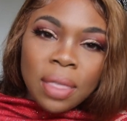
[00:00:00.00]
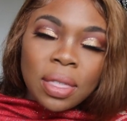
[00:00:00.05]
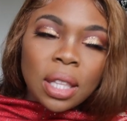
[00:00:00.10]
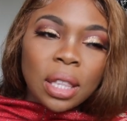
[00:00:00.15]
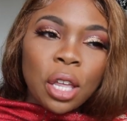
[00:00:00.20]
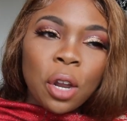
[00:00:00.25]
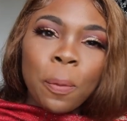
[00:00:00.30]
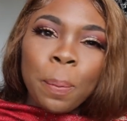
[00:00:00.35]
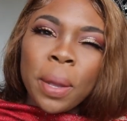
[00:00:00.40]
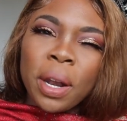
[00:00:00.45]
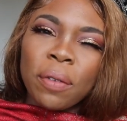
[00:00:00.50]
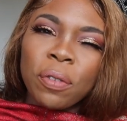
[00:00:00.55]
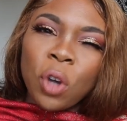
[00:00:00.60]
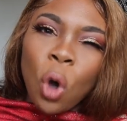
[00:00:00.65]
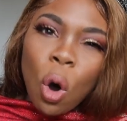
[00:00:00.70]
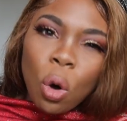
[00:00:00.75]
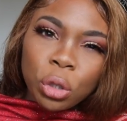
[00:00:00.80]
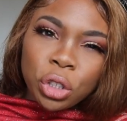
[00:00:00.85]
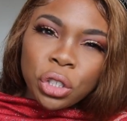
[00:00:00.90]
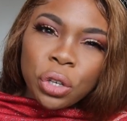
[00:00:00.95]
The little bit
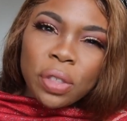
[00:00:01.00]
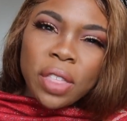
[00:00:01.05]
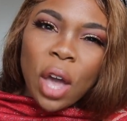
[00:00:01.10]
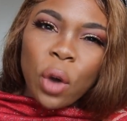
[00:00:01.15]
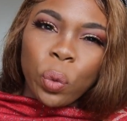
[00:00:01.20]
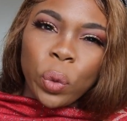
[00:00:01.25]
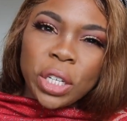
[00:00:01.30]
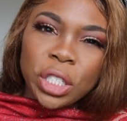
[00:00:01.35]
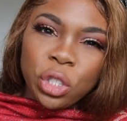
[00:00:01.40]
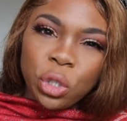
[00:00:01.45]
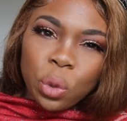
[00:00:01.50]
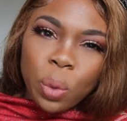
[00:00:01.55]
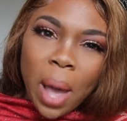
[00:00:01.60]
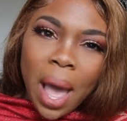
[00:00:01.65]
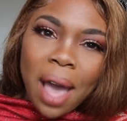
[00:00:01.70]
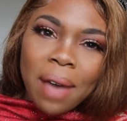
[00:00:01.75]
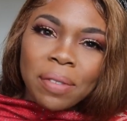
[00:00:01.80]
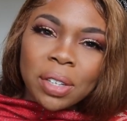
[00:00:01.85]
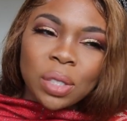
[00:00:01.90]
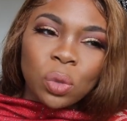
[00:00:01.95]
of culture that we do
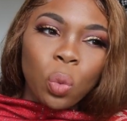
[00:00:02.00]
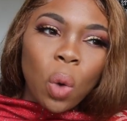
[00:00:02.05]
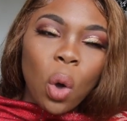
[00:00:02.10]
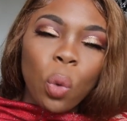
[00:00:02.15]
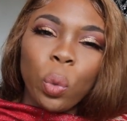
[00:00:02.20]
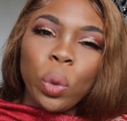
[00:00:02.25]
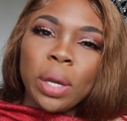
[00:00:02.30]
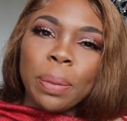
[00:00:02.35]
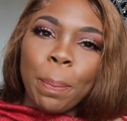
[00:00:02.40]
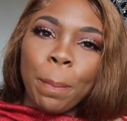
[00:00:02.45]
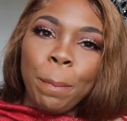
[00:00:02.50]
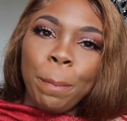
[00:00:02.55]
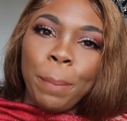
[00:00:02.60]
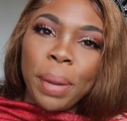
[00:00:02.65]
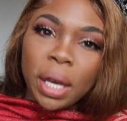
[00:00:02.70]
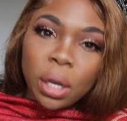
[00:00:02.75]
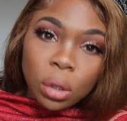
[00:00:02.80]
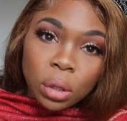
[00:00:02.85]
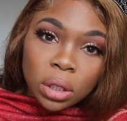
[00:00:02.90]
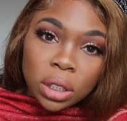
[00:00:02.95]
have is what we
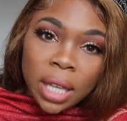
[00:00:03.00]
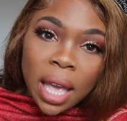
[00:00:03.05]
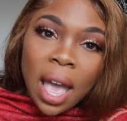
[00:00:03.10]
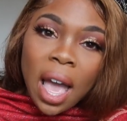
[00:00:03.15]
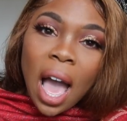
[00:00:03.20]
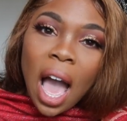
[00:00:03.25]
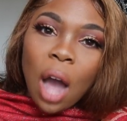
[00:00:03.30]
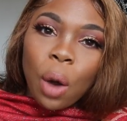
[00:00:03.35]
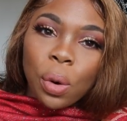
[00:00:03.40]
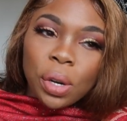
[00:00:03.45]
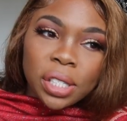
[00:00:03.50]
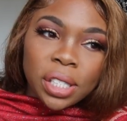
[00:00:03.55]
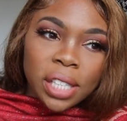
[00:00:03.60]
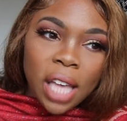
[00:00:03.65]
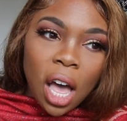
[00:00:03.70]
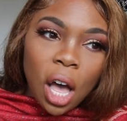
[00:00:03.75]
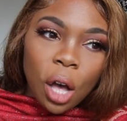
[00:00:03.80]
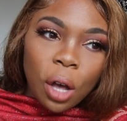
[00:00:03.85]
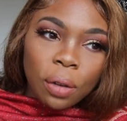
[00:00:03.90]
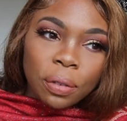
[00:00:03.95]
built
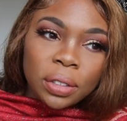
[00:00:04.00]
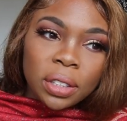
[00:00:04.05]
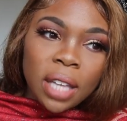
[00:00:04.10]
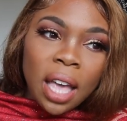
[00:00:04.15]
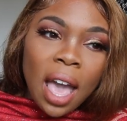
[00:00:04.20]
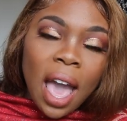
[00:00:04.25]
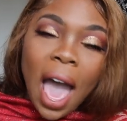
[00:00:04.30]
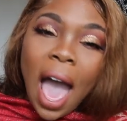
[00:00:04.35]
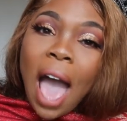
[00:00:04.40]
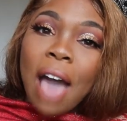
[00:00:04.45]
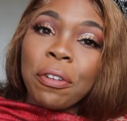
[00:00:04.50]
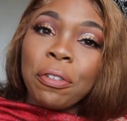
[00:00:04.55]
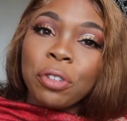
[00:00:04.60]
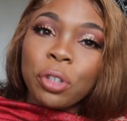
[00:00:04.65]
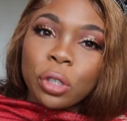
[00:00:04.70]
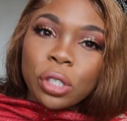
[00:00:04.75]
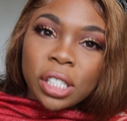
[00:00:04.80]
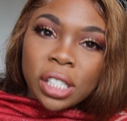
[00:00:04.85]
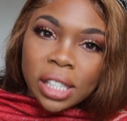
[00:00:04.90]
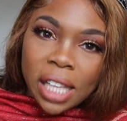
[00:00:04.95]
ourselves
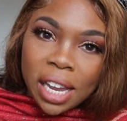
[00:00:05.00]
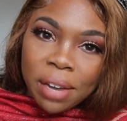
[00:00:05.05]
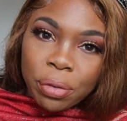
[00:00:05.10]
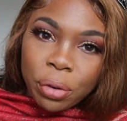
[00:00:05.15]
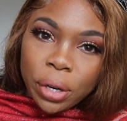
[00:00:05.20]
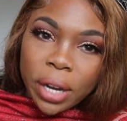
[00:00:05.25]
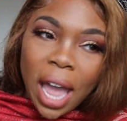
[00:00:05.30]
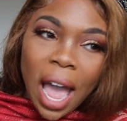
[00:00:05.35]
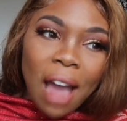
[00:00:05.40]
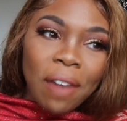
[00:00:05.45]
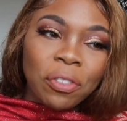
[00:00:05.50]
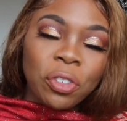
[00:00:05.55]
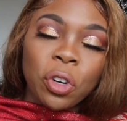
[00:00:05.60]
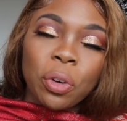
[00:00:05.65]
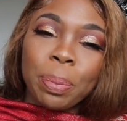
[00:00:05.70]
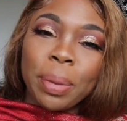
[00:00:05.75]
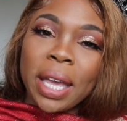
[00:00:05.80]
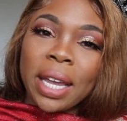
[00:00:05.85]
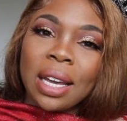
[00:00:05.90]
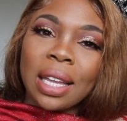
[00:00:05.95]
after slavery,
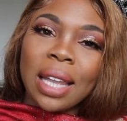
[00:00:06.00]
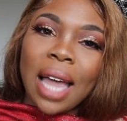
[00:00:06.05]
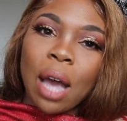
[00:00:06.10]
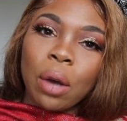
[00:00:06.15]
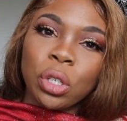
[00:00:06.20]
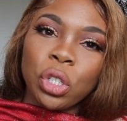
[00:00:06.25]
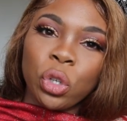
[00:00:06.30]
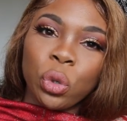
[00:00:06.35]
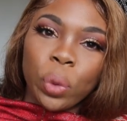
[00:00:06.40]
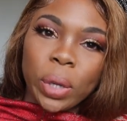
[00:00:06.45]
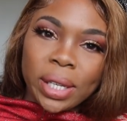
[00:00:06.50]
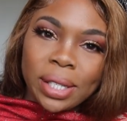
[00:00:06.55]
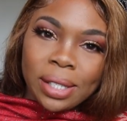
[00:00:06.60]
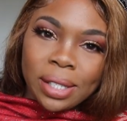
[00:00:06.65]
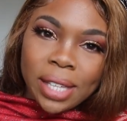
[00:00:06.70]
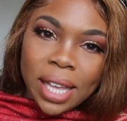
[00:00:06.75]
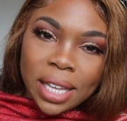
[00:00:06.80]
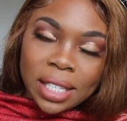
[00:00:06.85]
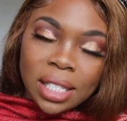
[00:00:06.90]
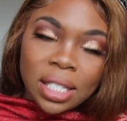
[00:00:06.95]
after being allowed to
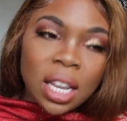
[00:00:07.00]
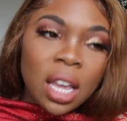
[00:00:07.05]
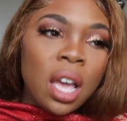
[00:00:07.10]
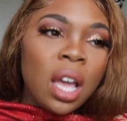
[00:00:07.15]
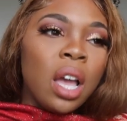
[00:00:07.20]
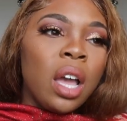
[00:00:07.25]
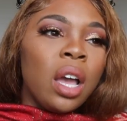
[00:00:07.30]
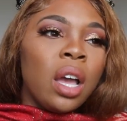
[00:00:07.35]
exist.